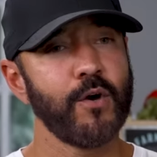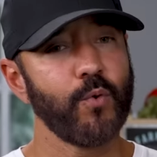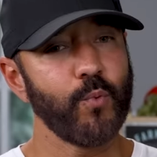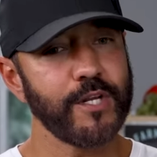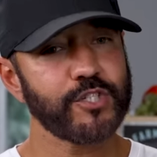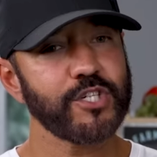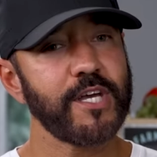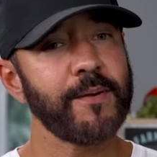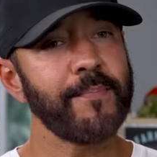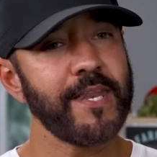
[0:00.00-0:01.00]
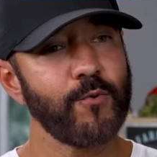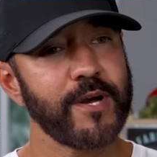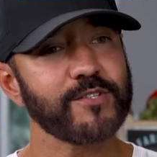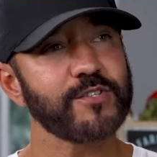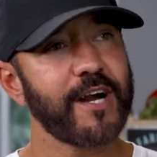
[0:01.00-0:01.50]
which in many
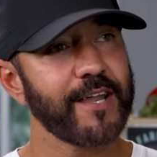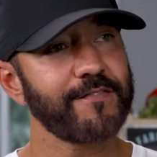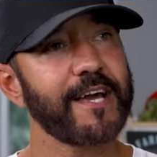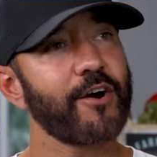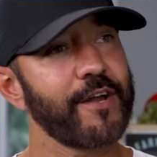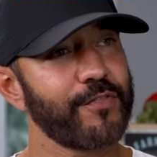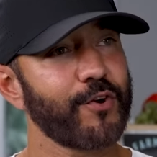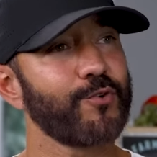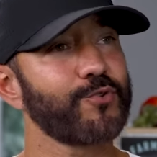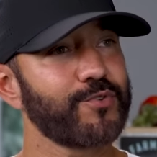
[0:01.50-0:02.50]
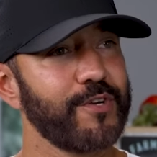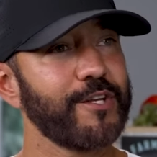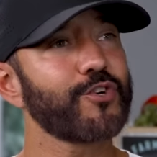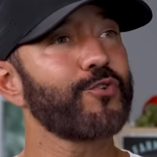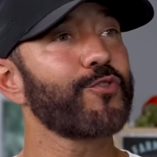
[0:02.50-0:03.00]
ways is kind of like our internal,
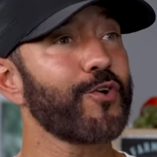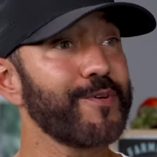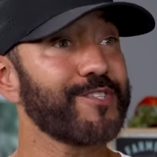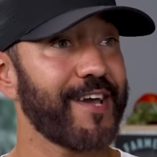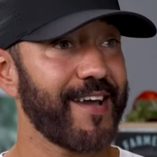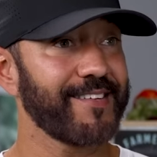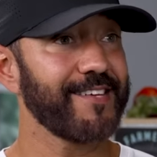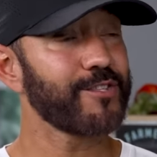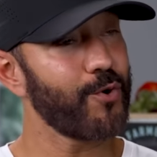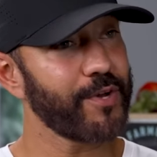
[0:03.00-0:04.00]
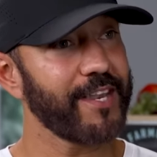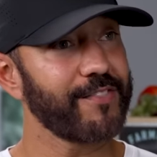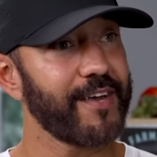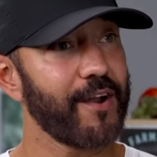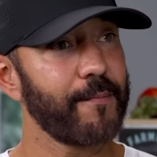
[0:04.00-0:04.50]
internal thermostat is
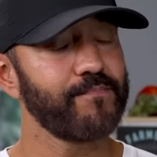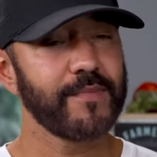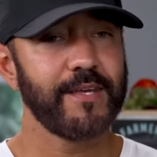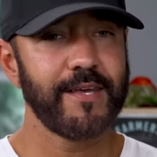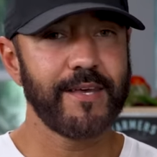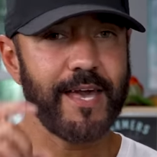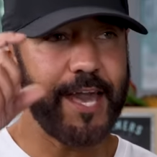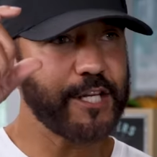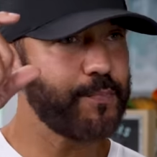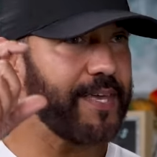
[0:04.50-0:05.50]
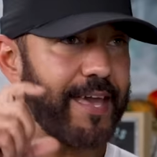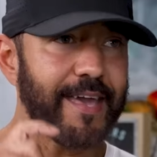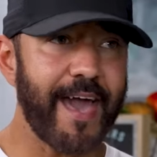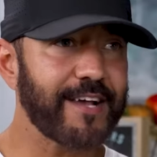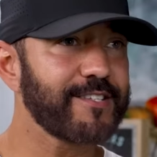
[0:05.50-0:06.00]
located there. HPA
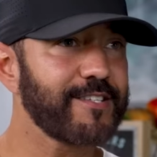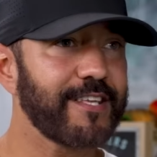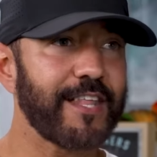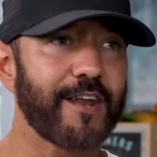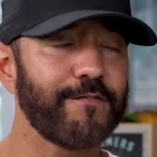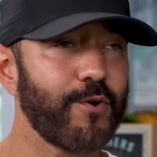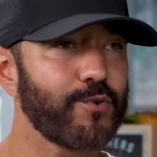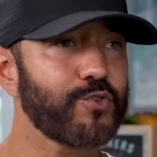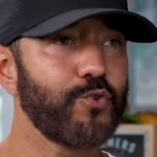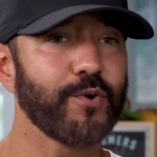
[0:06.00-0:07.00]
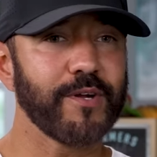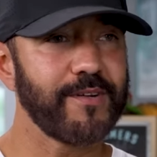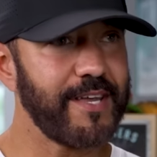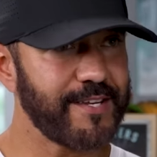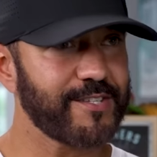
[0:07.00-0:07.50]
axis, a lot of folks who are
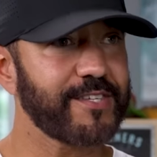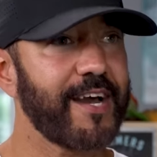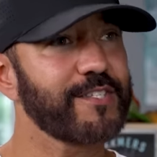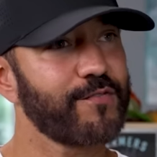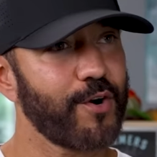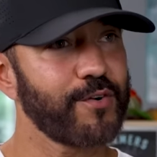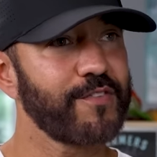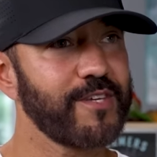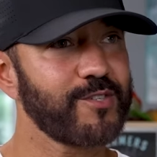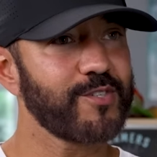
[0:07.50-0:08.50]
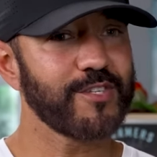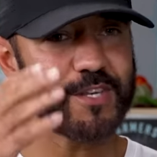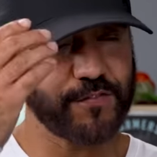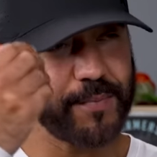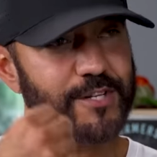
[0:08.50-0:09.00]
into science have heard of this, this
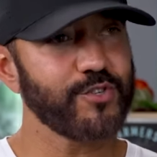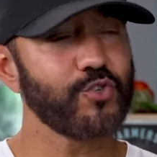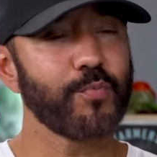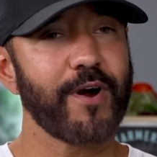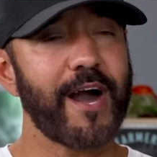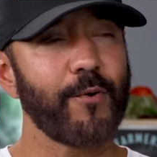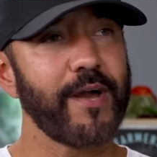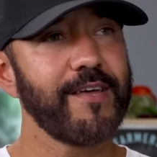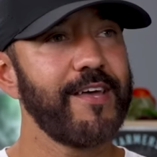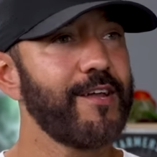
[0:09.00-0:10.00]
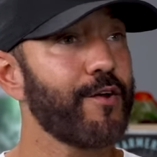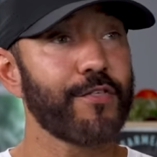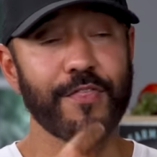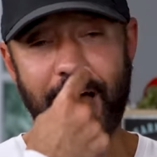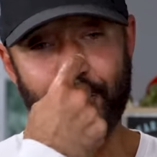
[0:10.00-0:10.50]
information superhighway. Your
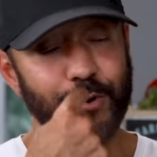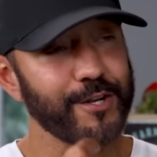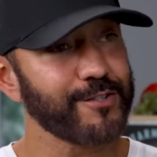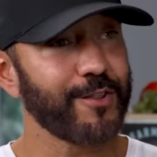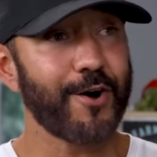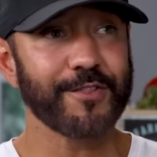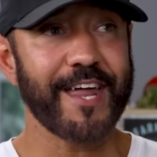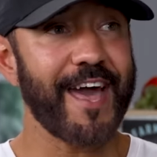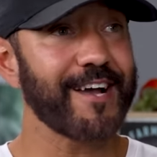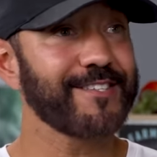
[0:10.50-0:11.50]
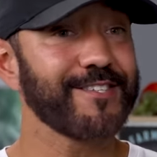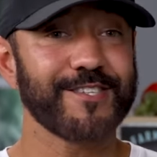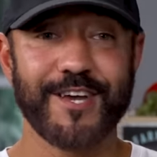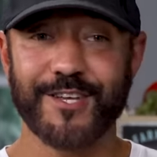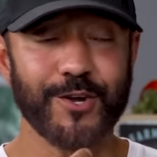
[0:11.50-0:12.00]
thyroid is along that axis,
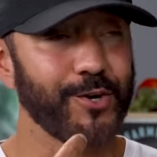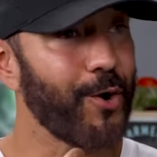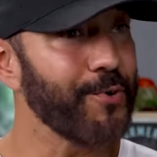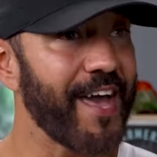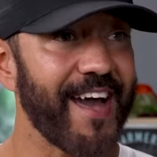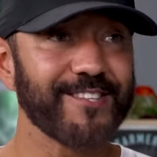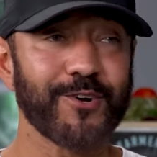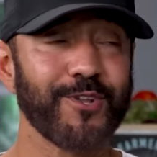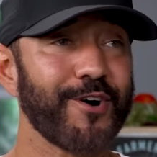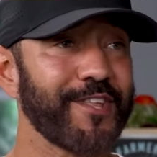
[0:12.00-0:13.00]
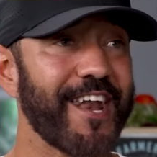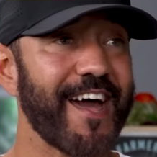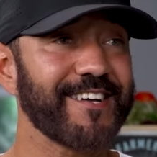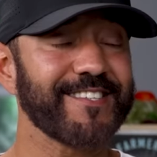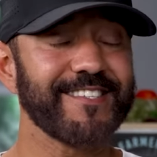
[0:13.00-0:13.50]
your gonads are along that
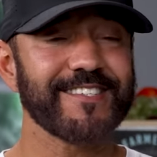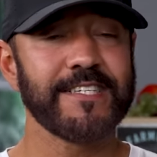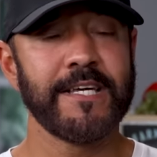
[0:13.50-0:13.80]
axis.